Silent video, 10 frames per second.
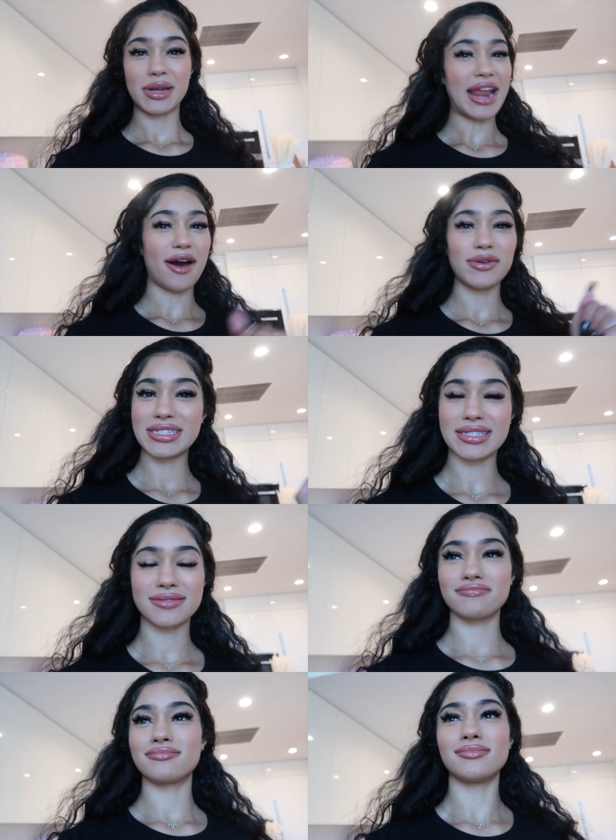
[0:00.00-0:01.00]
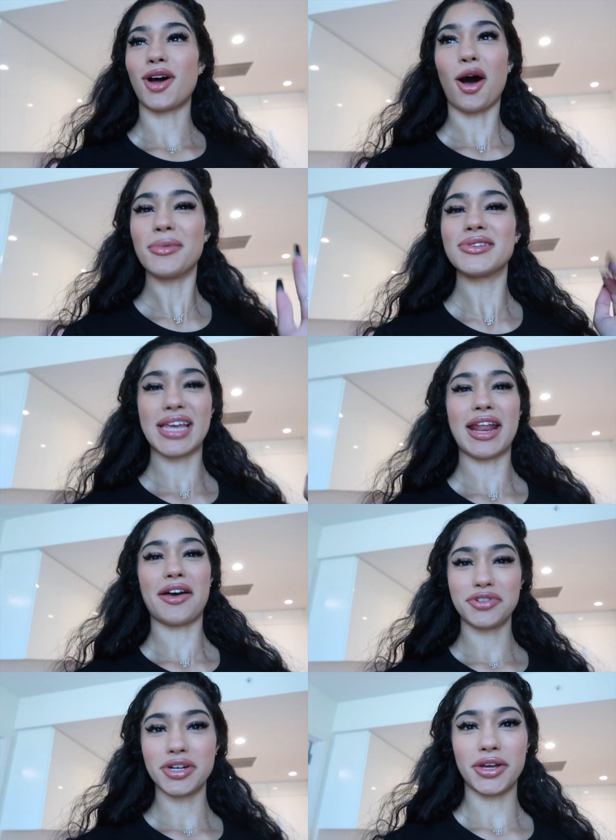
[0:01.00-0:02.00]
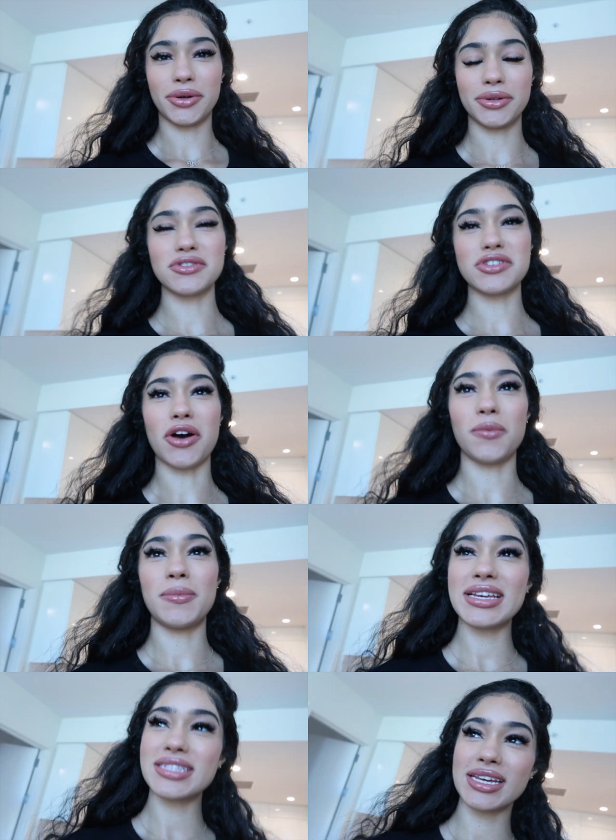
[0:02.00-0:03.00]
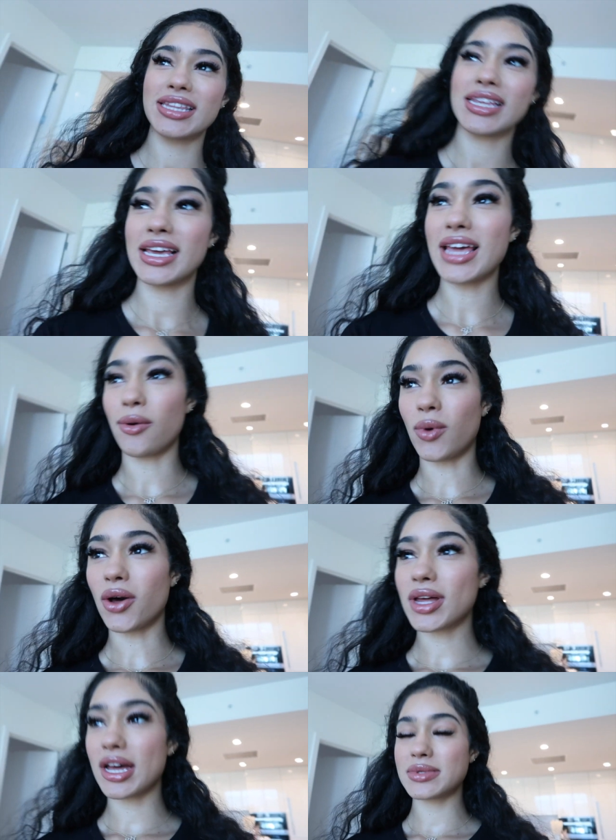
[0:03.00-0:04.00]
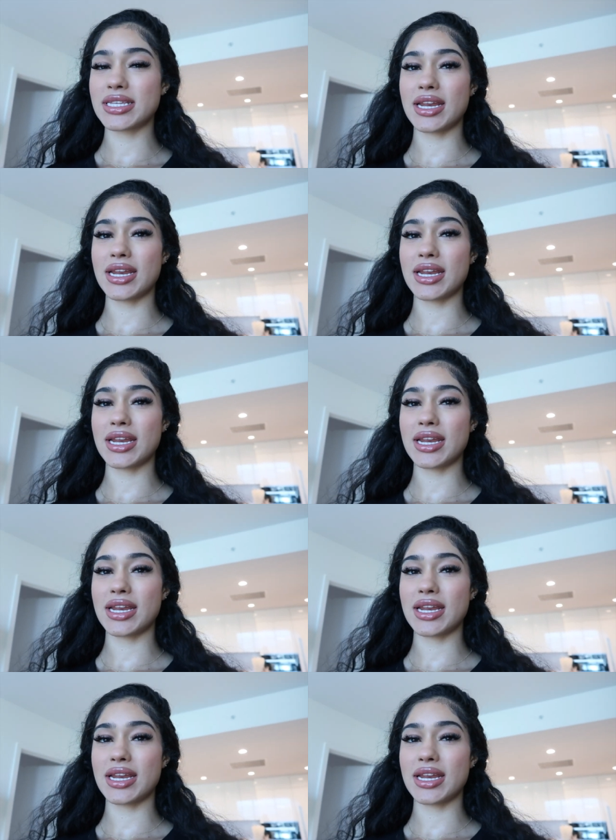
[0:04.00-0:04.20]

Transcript: but now it's almost late afternoon so basically i woke up